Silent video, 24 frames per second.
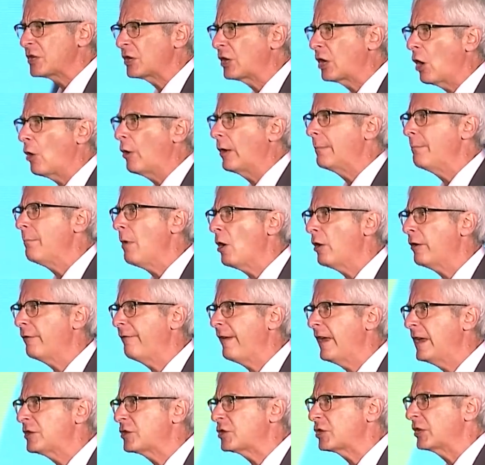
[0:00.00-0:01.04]
are going
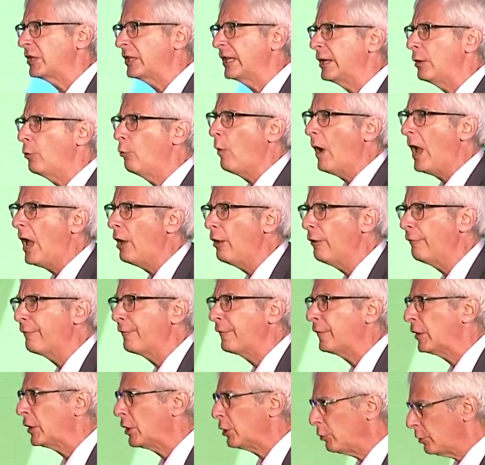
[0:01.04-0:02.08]
motivationally well
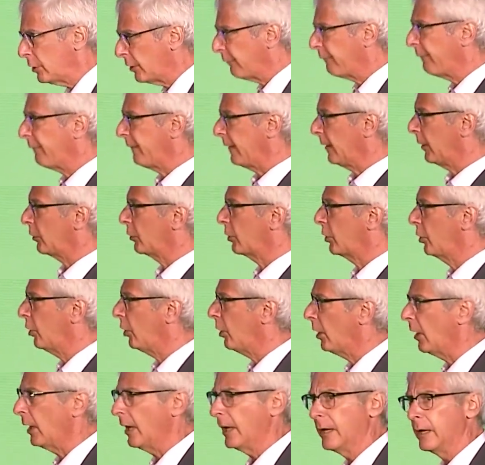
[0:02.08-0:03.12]
for you, you feel
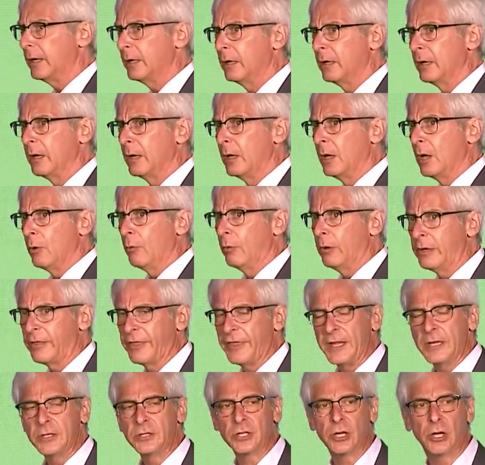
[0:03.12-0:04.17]
good. When
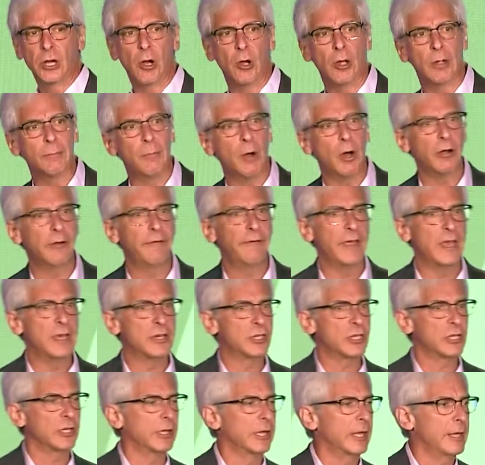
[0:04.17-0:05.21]
things are going
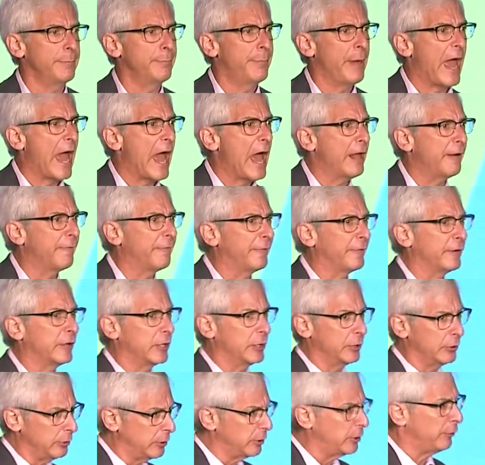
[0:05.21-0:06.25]
motivationally bad for
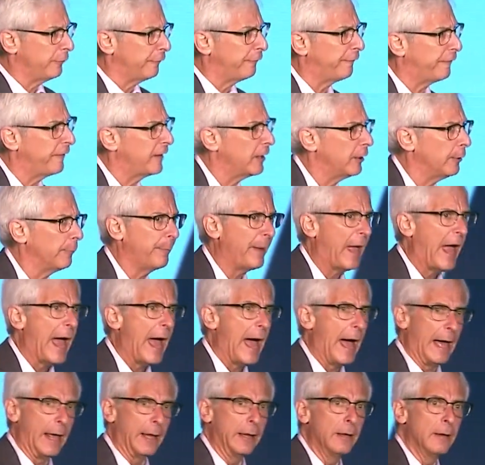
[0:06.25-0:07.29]
you, you feel
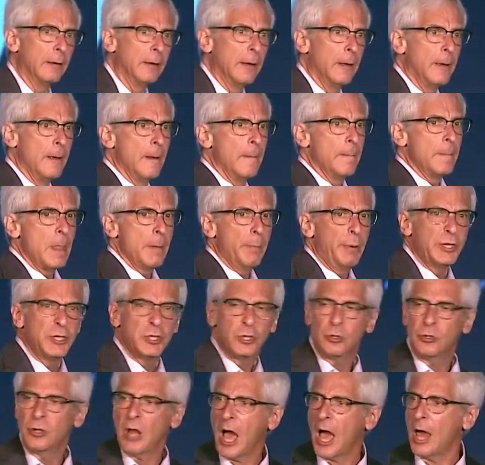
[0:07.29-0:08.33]
bad. But
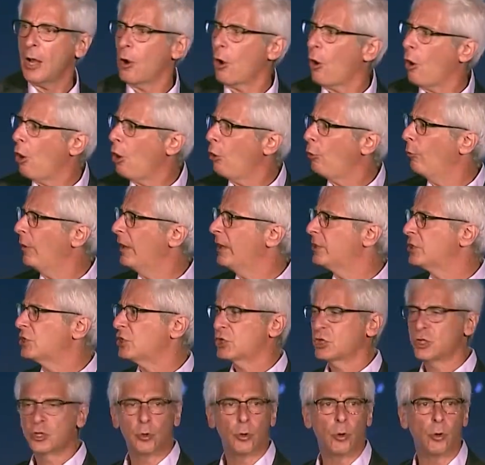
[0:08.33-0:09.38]
you're not always
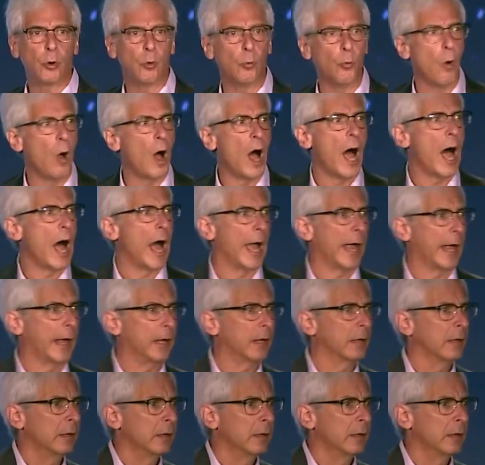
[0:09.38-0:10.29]
sure why.